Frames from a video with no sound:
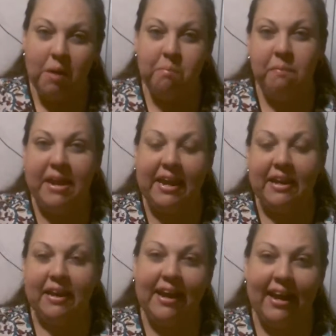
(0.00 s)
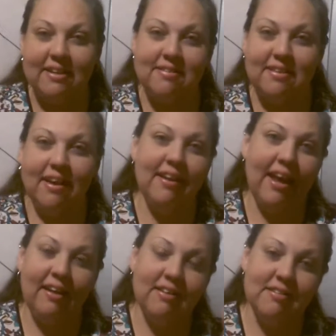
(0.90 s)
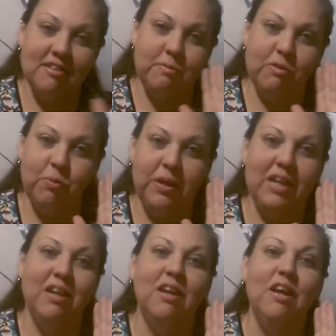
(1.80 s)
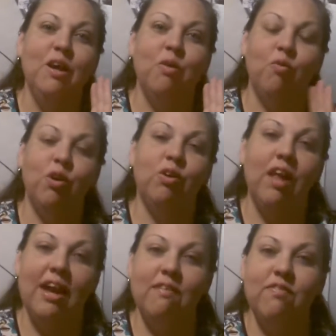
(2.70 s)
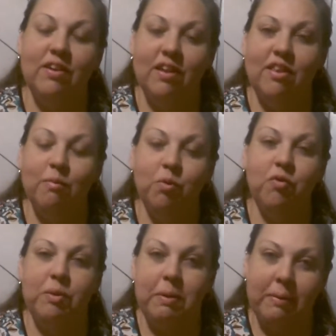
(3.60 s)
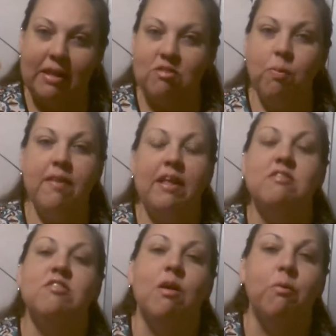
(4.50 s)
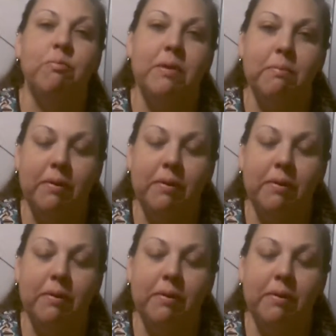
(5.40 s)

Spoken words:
making a constant analysis between real life and the movie. Maybe that's why that stuck with me.